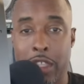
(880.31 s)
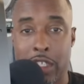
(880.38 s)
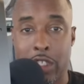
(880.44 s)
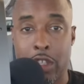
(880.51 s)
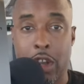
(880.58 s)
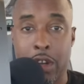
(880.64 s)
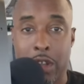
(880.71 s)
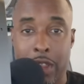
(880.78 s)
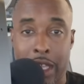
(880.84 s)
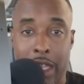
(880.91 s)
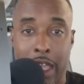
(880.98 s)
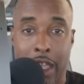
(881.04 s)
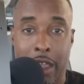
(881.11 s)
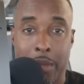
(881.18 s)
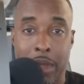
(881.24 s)
start of the
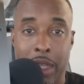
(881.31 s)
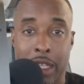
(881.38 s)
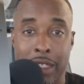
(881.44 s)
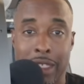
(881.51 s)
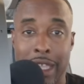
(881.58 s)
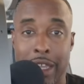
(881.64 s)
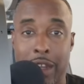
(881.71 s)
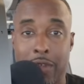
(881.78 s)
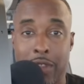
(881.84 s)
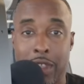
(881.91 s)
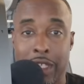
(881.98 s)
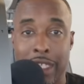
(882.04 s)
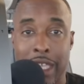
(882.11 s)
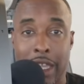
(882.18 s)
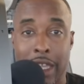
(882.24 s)
game instead of
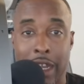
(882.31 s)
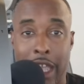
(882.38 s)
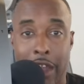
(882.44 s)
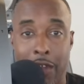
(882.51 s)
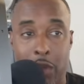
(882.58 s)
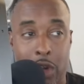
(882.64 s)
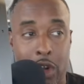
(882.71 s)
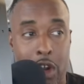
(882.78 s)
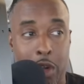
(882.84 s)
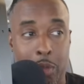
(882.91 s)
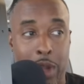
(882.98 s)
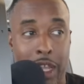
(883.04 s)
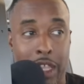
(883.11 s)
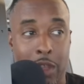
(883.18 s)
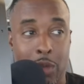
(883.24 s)
the second half where Carter
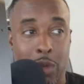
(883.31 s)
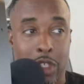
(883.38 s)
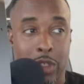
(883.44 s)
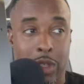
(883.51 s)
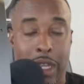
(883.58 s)
Bradley was.